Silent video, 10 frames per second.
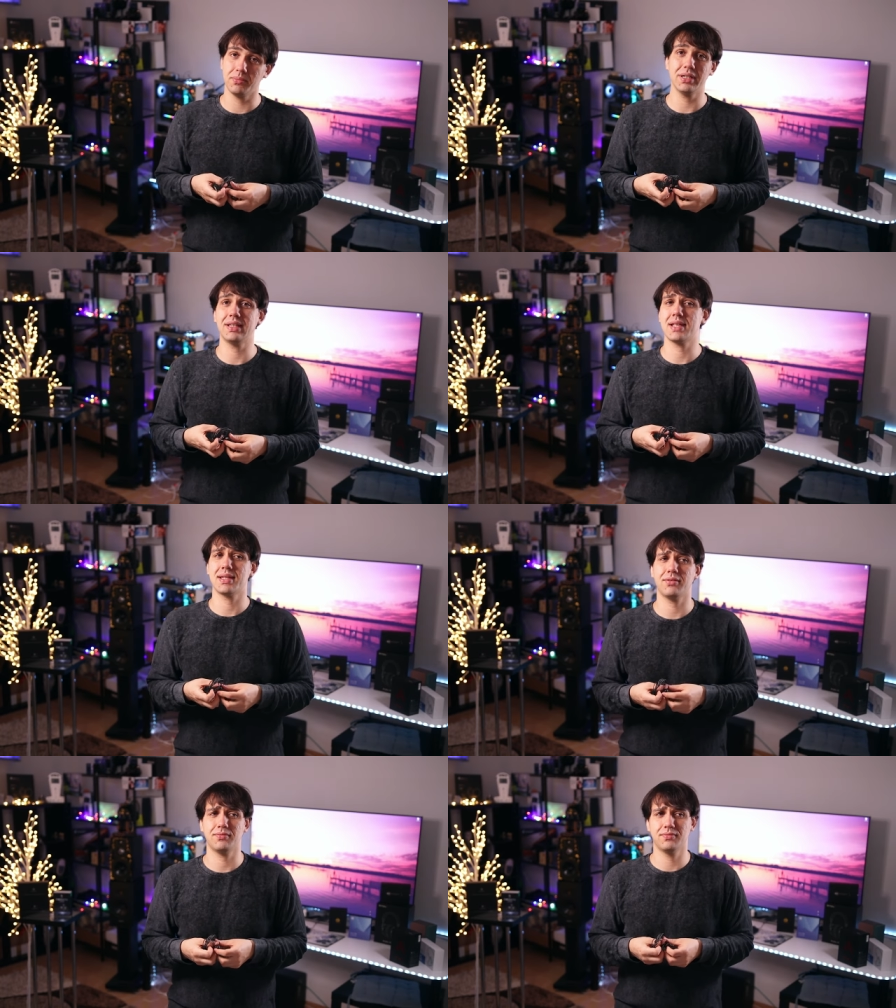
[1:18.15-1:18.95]
but
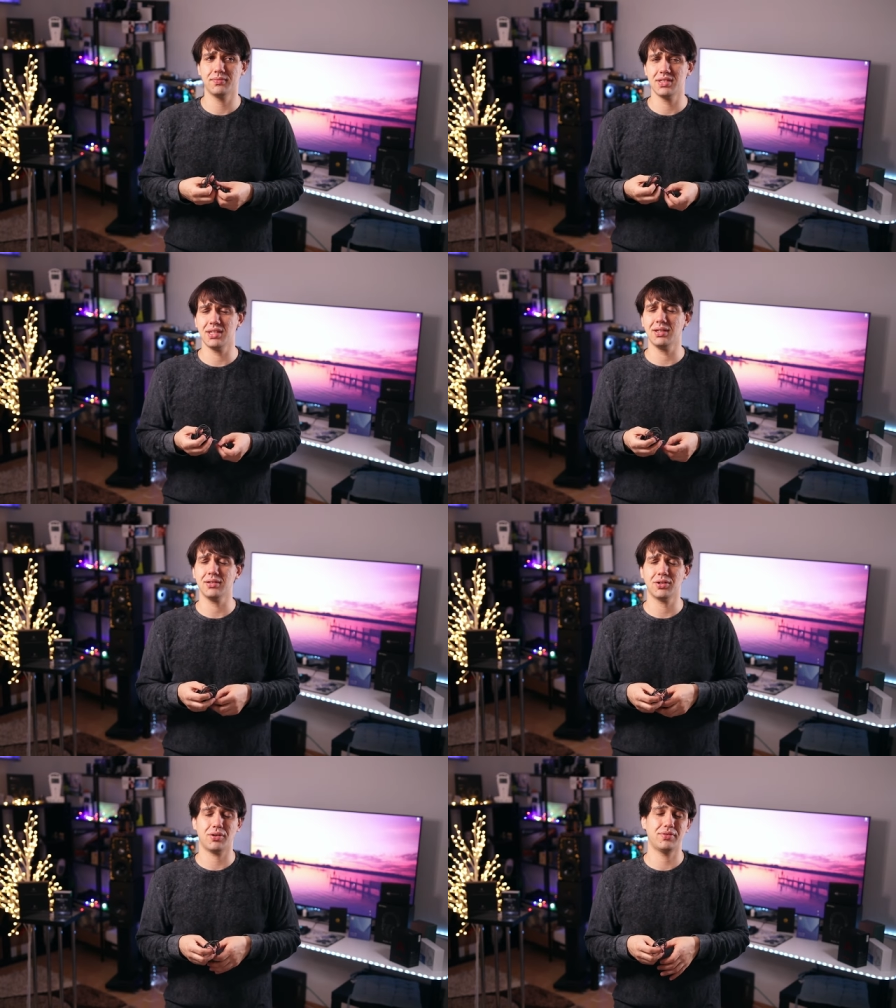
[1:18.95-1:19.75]
as I've
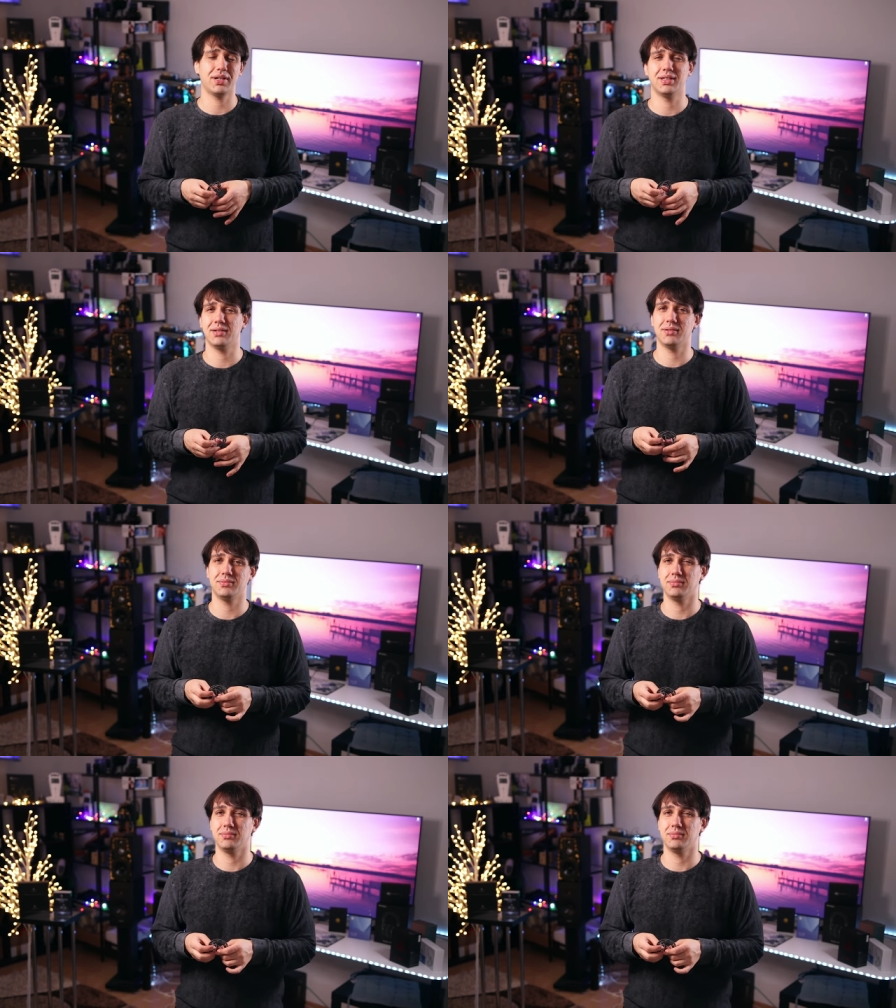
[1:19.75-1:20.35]
seen over the